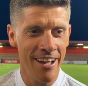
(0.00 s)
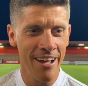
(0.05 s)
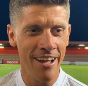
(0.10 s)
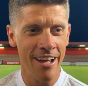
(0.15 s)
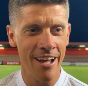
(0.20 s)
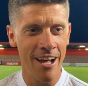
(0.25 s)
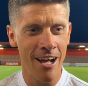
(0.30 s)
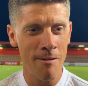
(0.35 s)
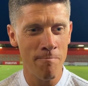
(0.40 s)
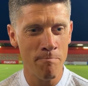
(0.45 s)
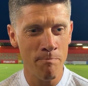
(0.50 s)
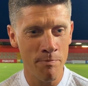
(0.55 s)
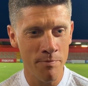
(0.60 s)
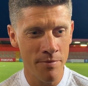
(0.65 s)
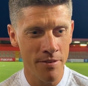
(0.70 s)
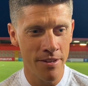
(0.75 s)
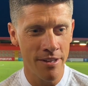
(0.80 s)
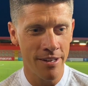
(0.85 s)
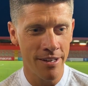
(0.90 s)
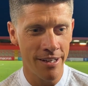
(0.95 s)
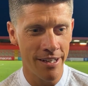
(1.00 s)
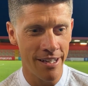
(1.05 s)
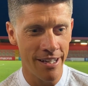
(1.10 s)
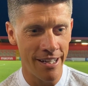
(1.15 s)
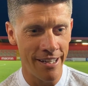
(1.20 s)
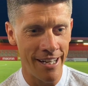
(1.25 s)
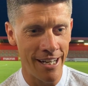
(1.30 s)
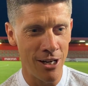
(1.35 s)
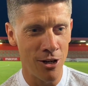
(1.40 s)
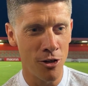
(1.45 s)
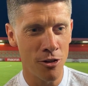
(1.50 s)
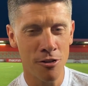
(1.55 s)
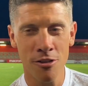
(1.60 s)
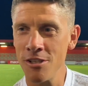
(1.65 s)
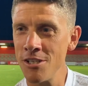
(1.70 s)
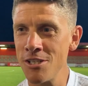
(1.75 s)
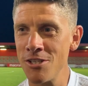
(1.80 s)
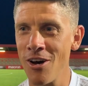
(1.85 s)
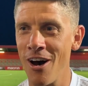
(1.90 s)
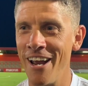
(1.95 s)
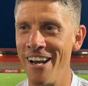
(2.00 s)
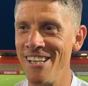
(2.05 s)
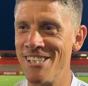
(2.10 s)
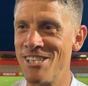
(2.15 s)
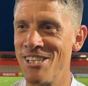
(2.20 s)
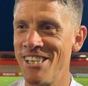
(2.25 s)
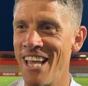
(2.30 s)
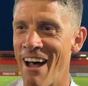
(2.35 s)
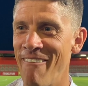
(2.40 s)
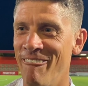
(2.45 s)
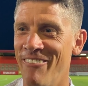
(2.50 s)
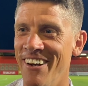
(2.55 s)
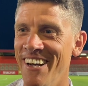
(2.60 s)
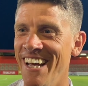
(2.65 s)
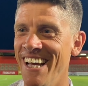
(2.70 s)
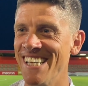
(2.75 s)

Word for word: um, and then Luther decided to dampen